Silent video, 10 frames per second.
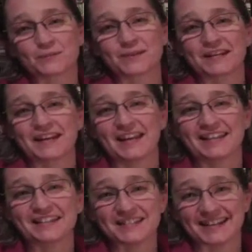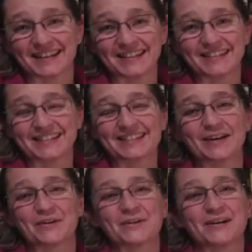to be anything.
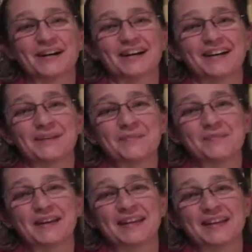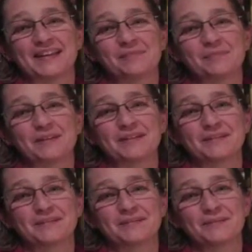So, and I've
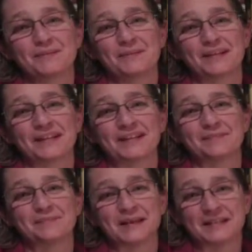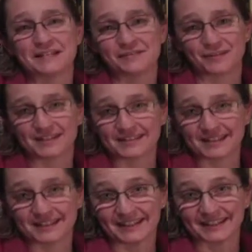been doing it in many different
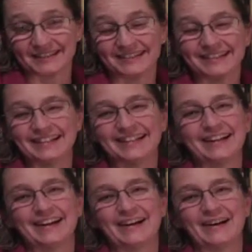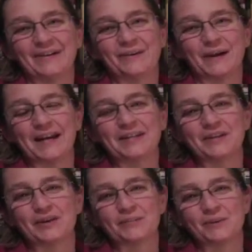settings. Right
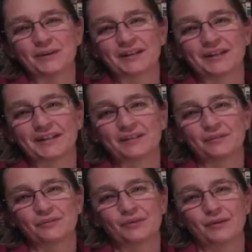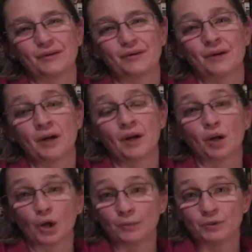now I'm working for a
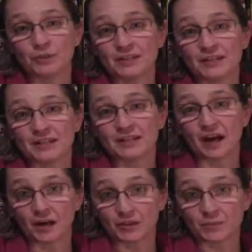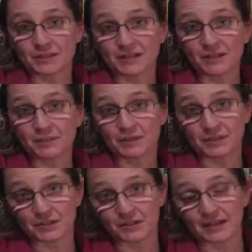community hospital, but
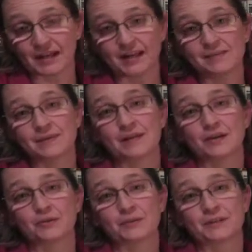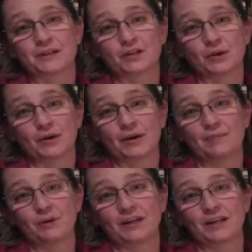it's an academic hospital. So
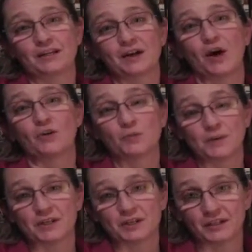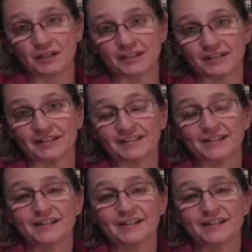I'm working in an outpatient clinic.